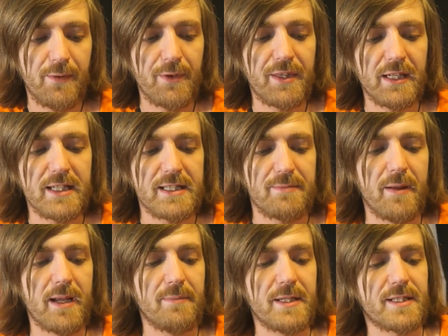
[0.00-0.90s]
And we think this
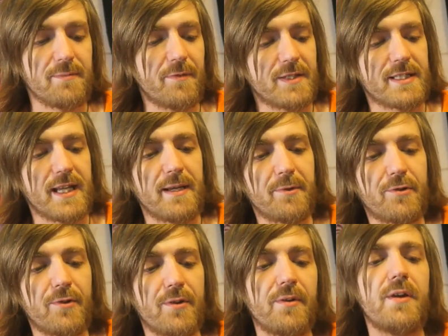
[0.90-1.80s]
may be some of the same
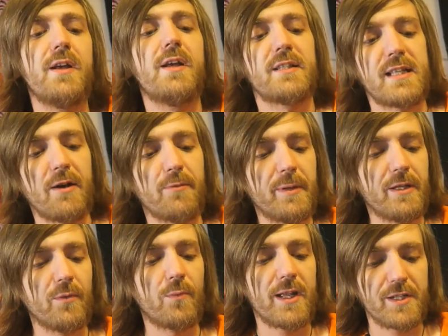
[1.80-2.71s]
crew. So that would be
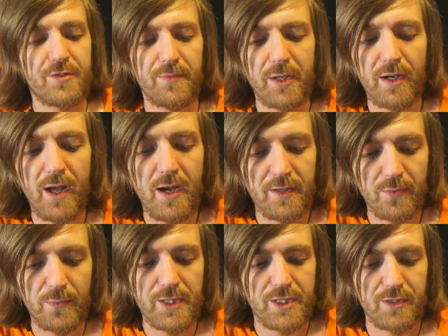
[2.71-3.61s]
the witch from The Lion,
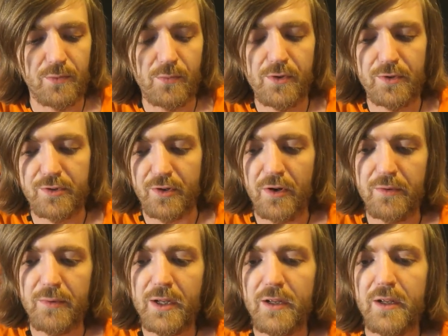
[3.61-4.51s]
the Witch and the
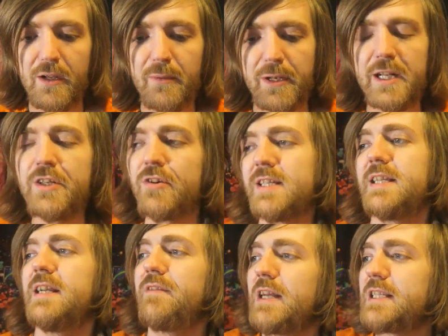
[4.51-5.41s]
Wardrobe. But
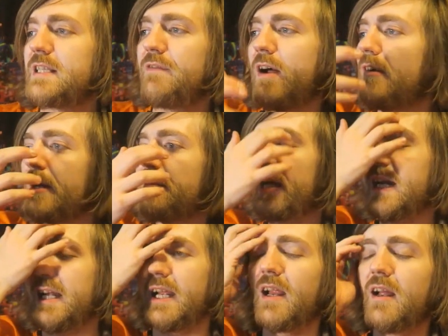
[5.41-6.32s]
interestingly, if that's the very
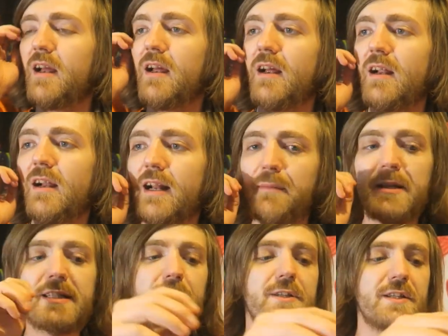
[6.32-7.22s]
beginning, that
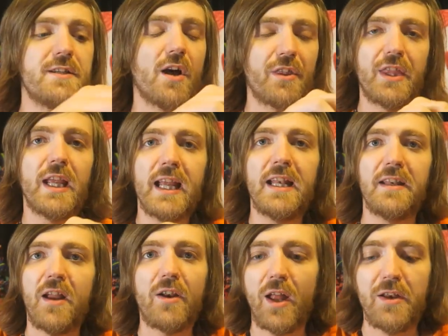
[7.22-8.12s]
means there was nothing
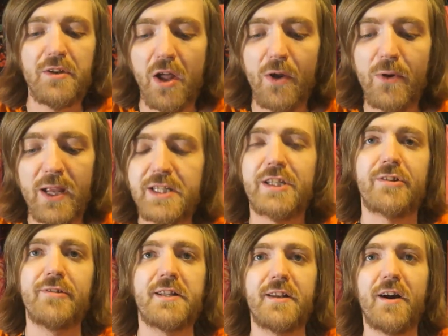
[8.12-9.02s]
in, like, no
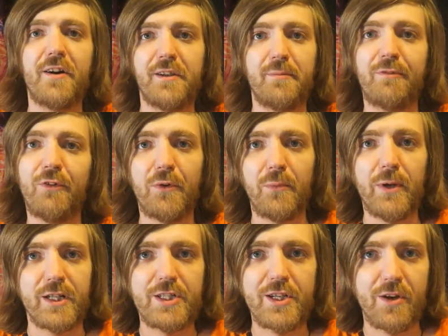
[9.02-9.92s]
history to Narnia before the
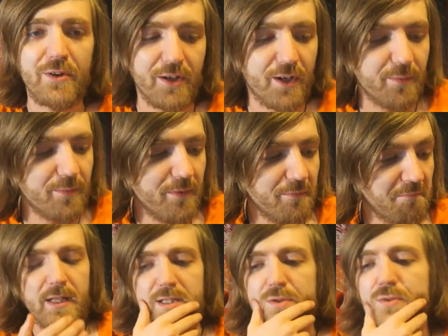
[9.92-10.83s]
witch showed up.
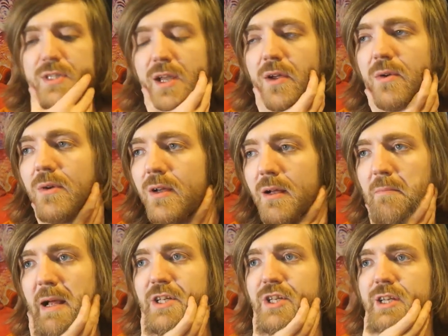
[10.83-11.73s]
There's also a
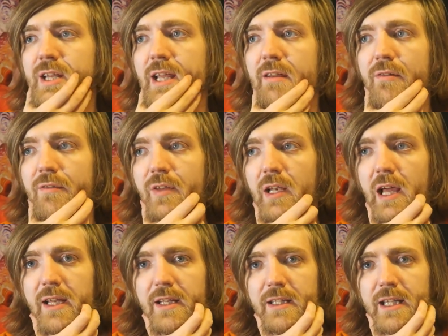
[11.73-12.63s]
mention here of,
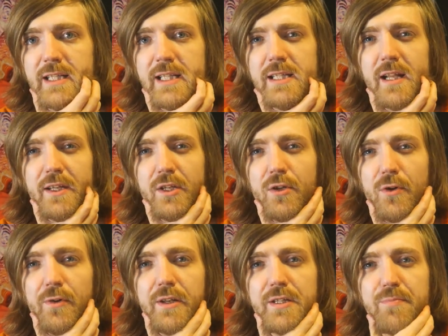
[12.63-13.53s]
like, there's this, like,
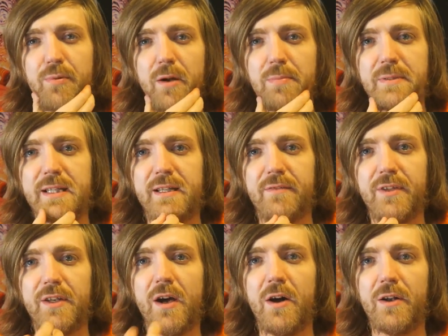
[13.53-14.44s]
curious property of the
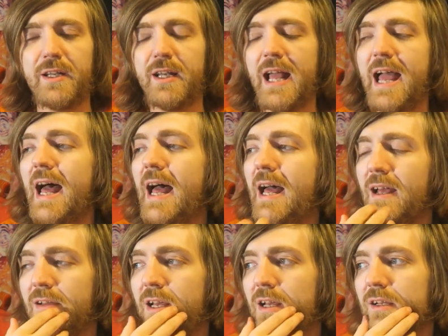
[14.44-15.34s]
Narnian air.
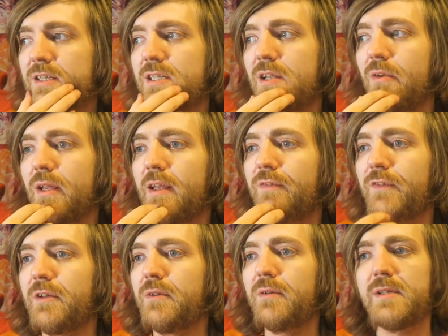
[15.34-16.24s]
So if
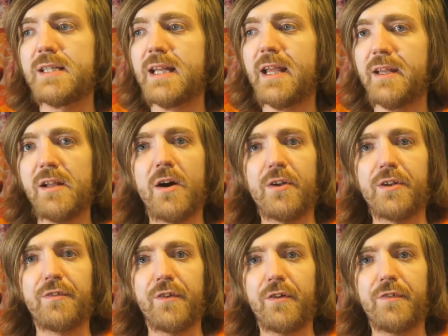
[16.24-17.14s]
you stay in
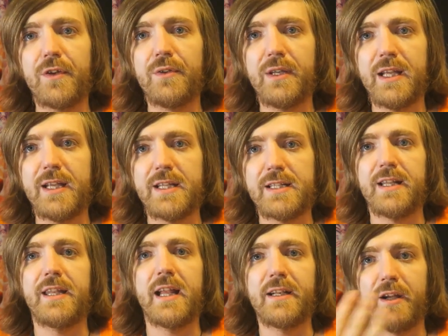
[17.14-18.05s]
Narnia for a few years
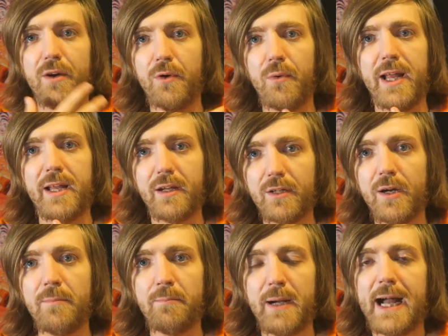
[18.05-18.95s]
and then go away and
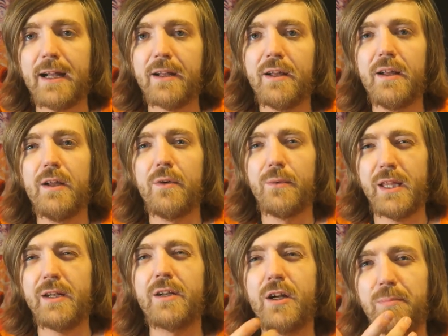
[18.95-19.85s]
come back,
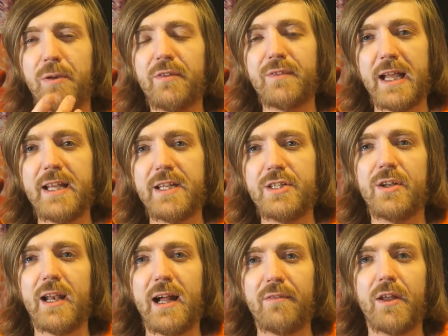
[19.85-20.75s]
within a couple of days
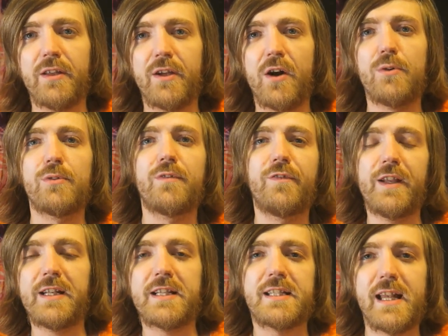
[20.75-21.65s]
you'll have, like, your old
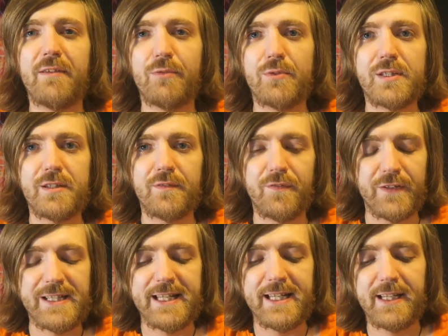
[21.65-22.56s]
fitness levels and
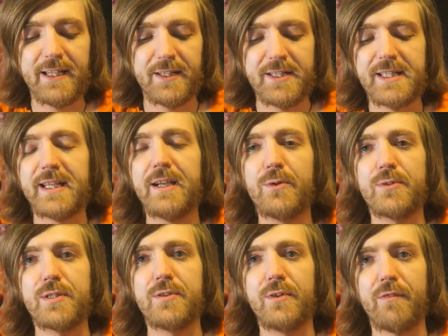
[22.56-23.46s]
physique and
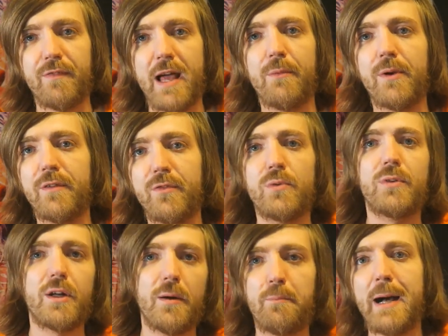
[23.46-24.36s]
skills and all of that will have all
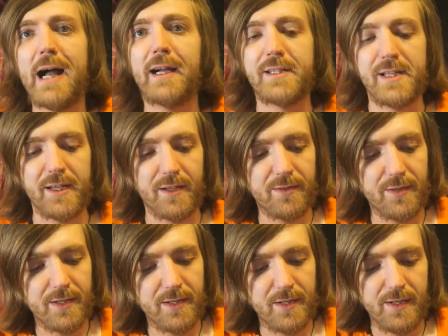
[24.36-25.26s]
come back to you.
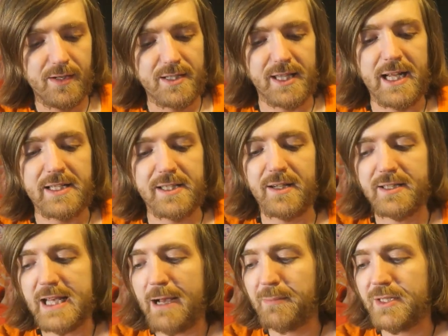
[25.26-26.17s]
So that's starting
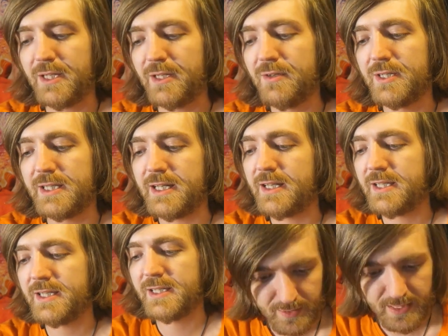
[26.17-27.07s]
to happen to
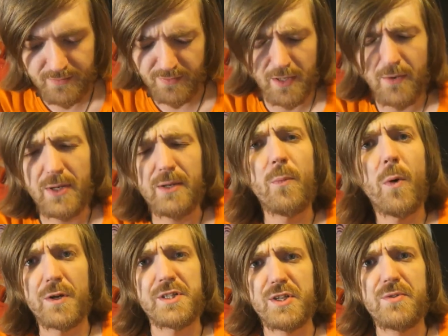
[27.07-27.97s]
Eustace, even though he
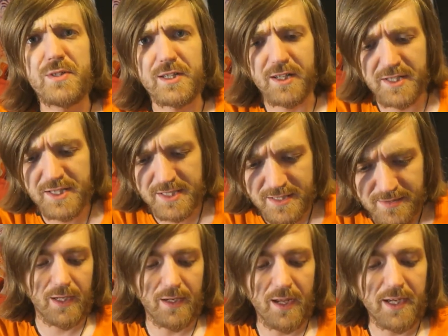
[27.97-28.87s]
was useless.
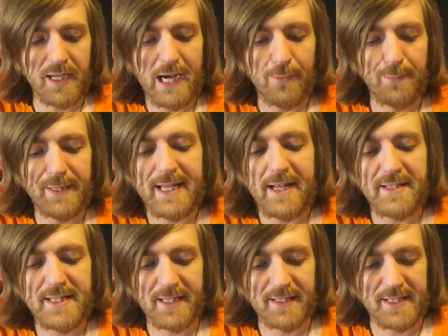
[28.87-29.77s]
I like how
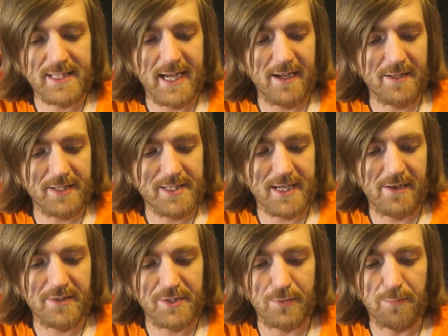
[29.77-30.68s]
pedantic this, ca this
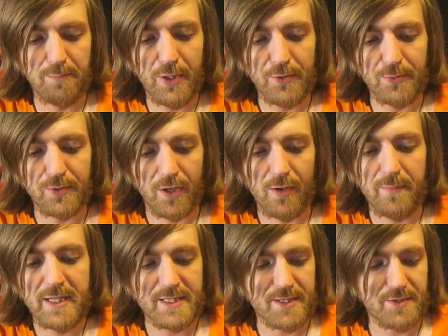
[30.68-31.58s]
character called
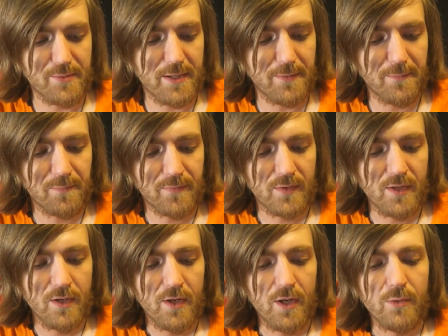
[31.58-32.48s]
Puddleglum is as well.
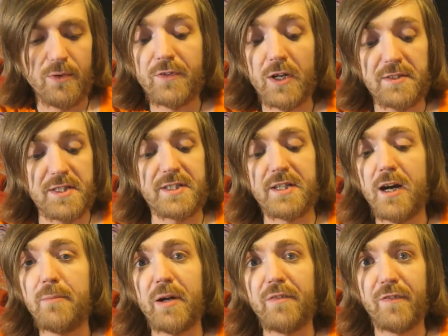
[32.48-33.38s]
We've got to
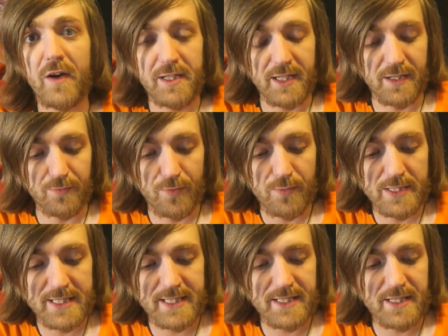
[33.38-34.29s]
start by finding a
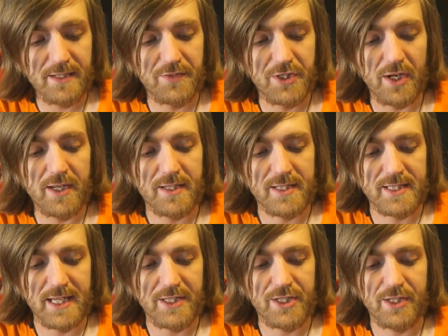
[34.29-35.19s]
ruined city of giants,
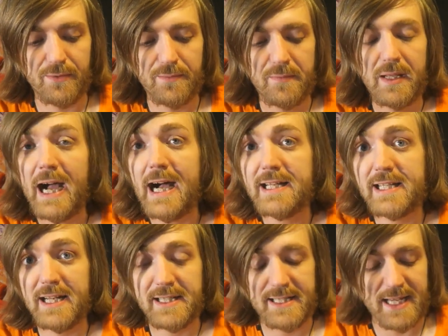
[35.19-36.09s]
said Jill.
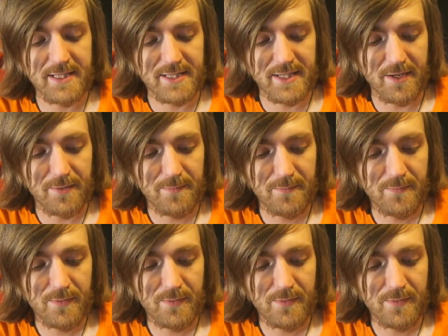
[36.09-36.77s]
Aslan said so.